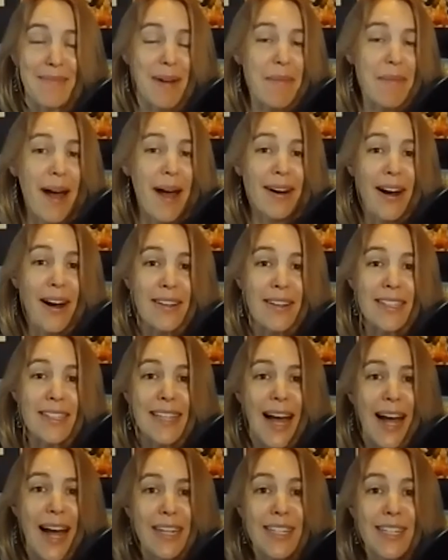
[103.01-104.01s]
My background is
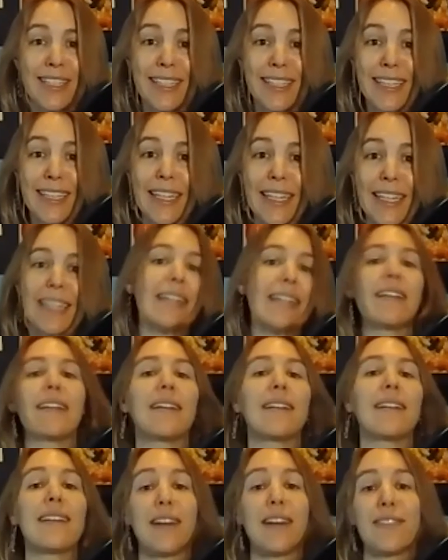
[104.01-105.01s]
actually
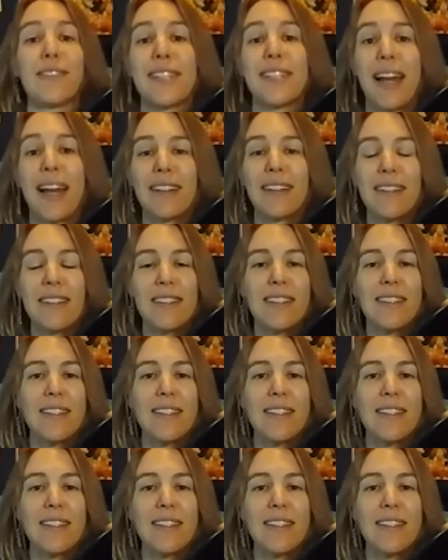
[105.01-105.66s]
in life science.